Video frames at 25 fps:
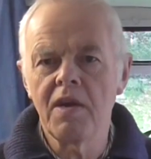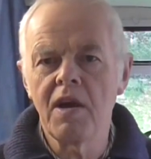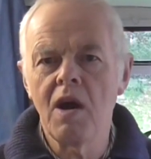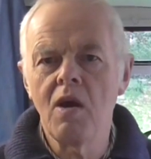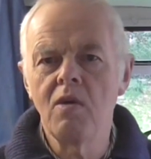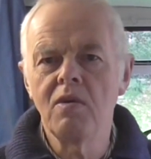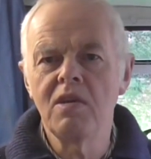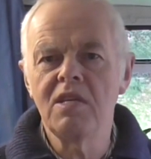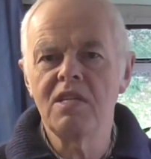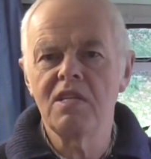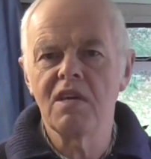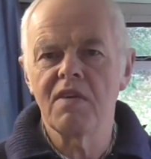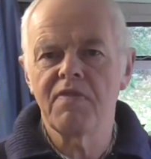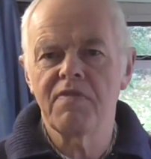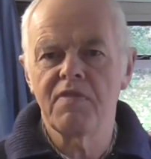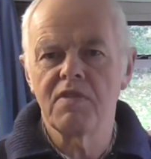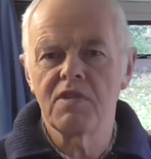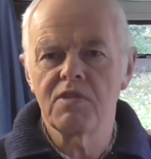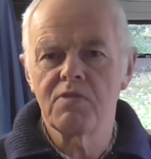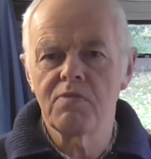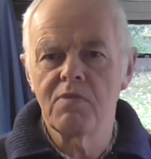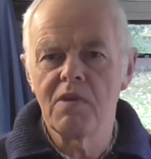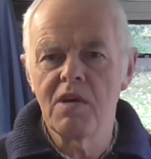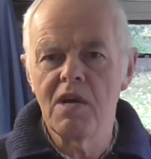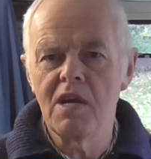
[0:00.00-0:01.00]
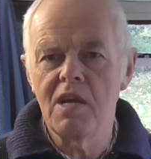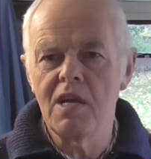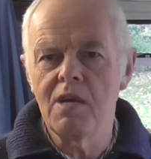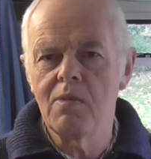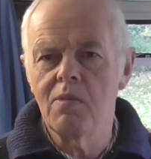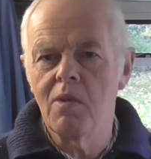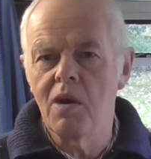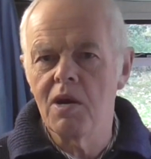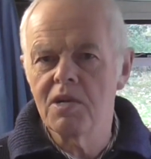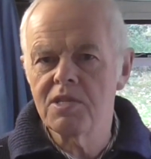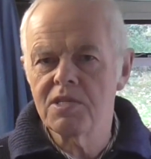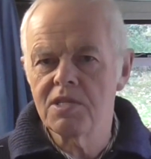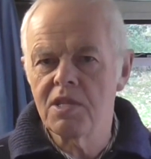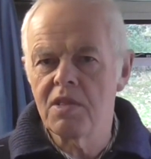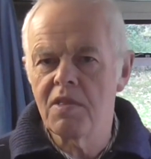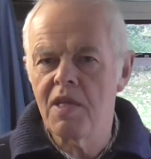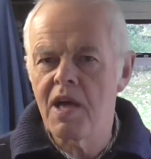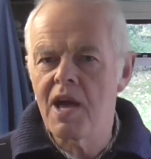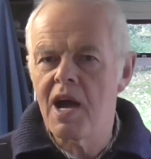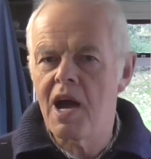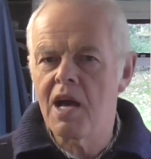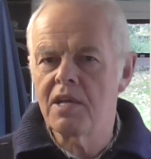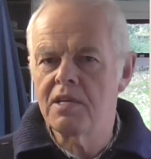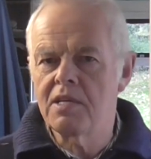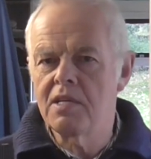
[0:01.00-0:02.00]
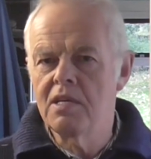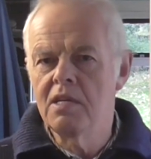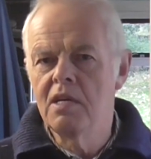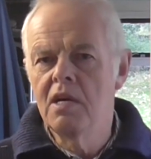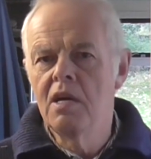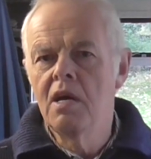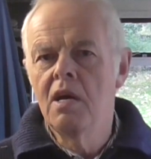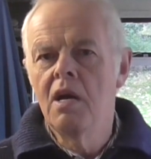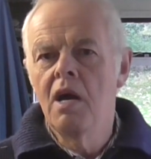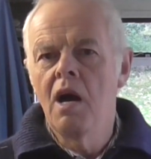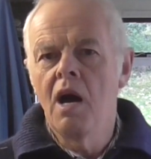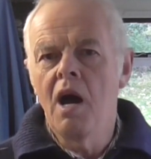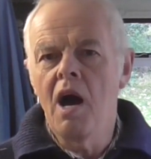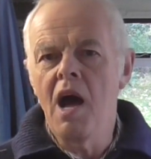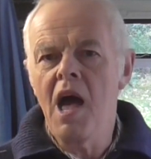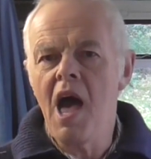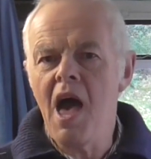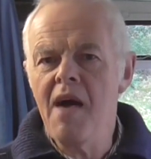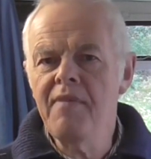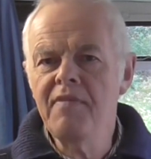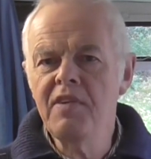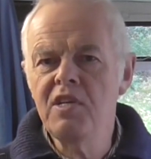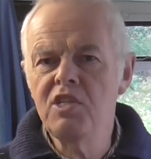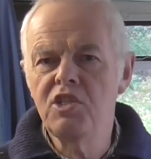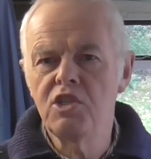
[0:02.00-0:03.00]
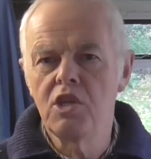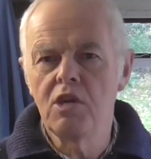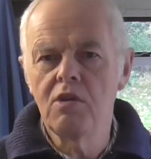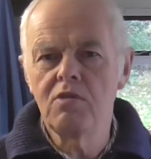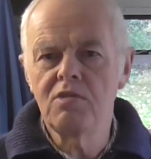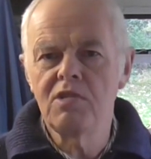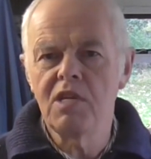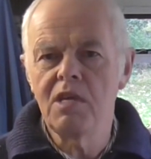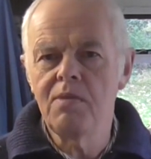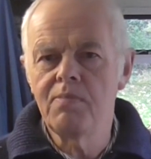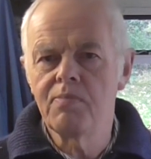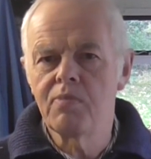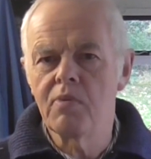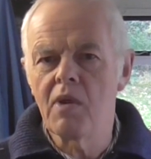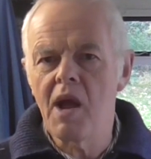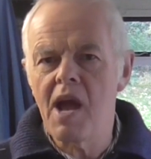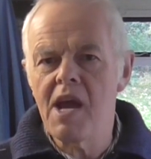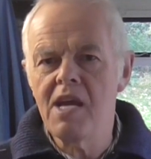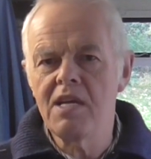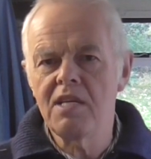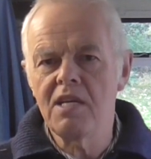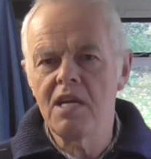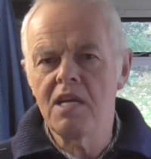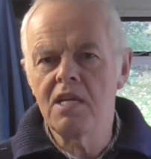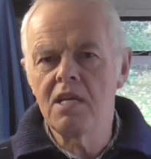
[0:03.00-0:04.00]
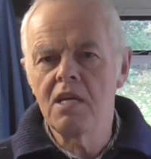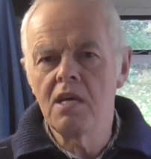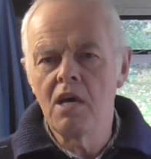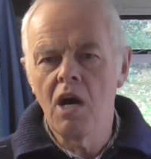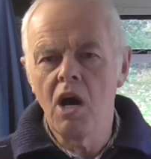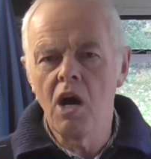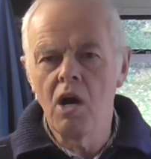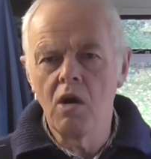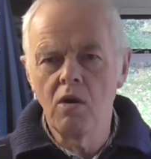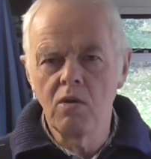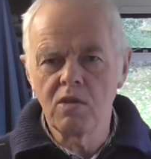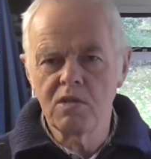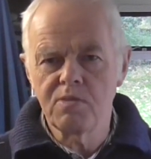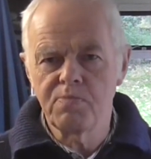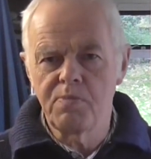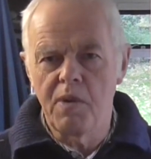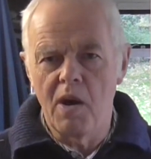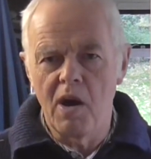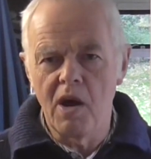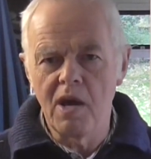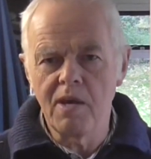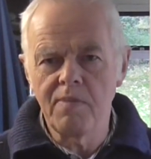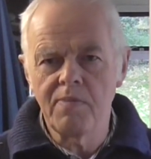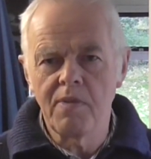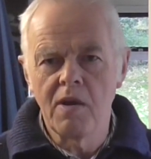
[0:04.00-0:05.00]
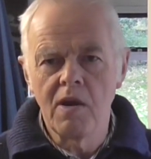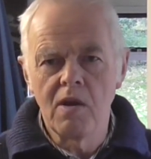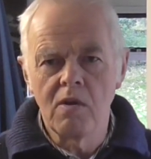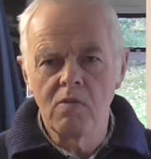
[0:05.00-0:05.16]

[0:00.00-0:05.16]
The only difference really was that they had a heavy duty braided hose pipe